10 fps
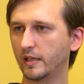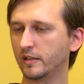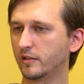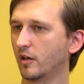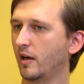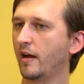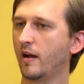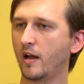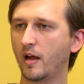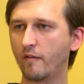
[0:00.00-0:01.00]
and
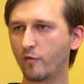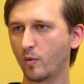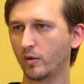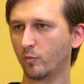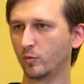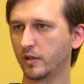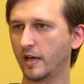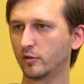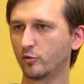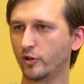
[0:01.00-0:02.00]
everyone would
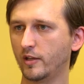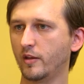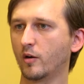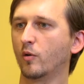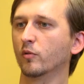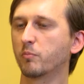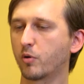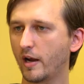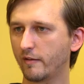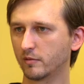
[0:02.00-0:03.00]
like to create their own
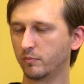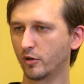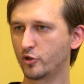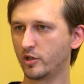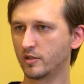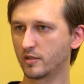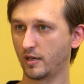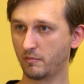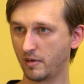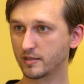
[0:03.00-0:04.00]
private blockchains,
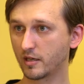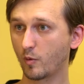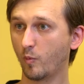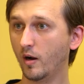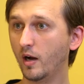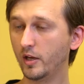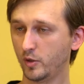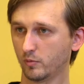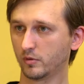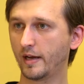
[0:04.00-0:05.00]
I'm asking why
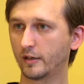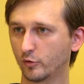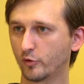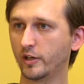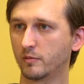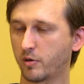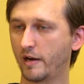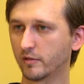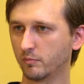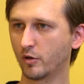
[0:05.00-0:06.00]
you would like to create
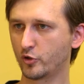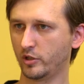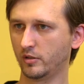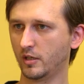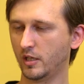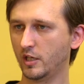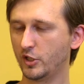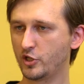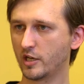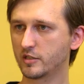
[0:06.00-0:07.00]
private blockchain.
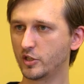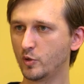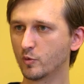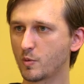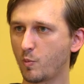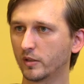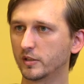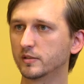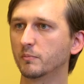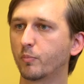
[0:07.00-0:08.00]
Just use
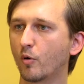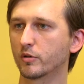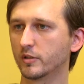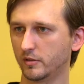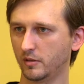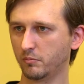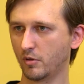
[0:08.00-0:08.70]
what is important in